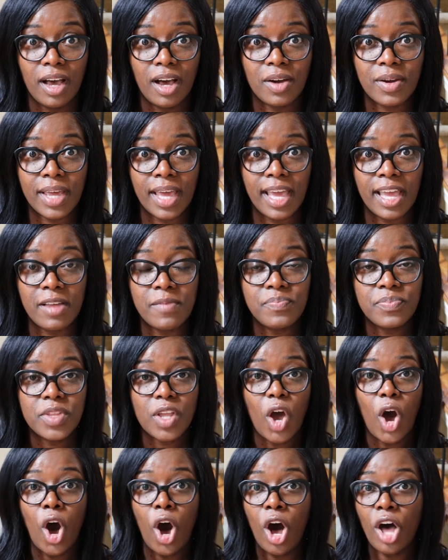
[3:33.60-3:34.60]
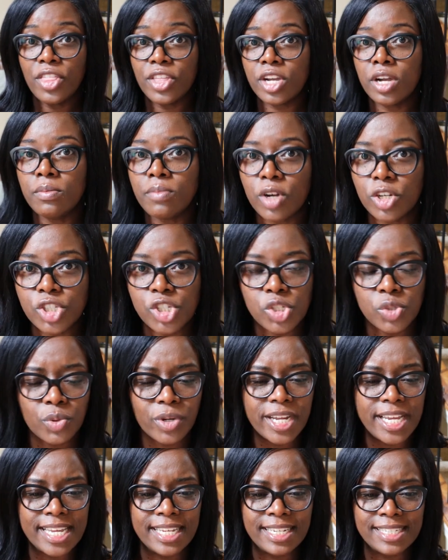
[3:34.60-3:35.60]
okay? All the commercials
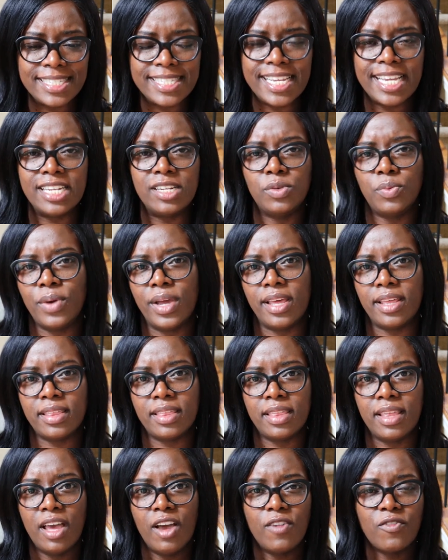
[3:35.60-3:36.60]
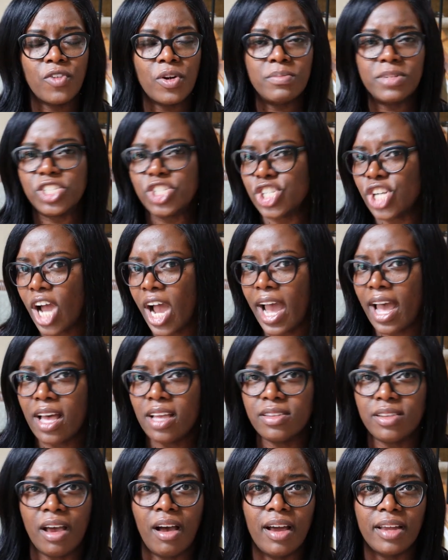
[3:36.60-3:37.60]
we're inundated with, from a
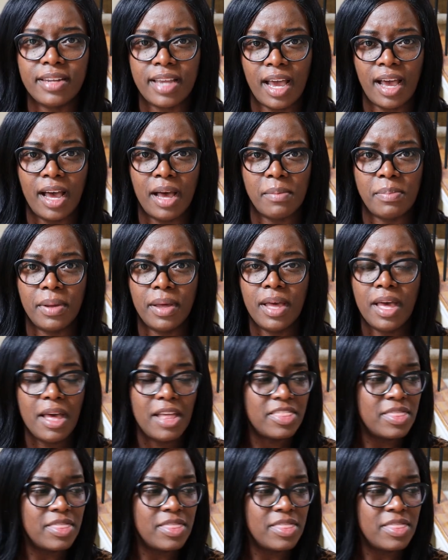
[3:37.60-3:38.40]
child on up.